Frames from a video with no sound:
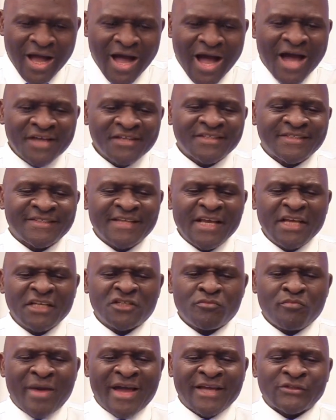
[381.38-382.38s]
I
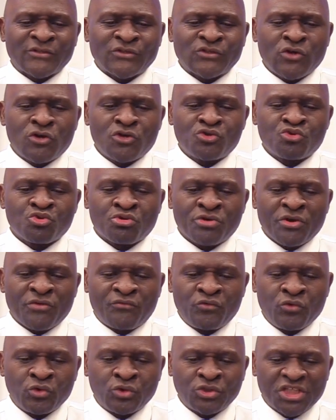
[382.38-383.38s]
sent my son to
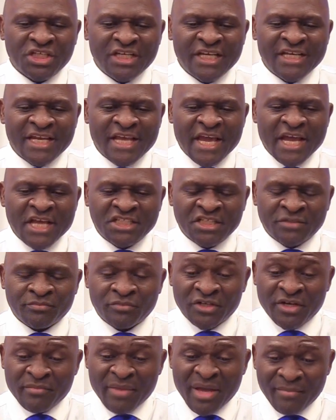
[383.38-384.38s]
refuge in
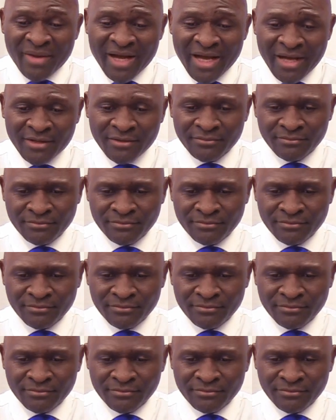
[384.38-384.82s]
Egypt, remember?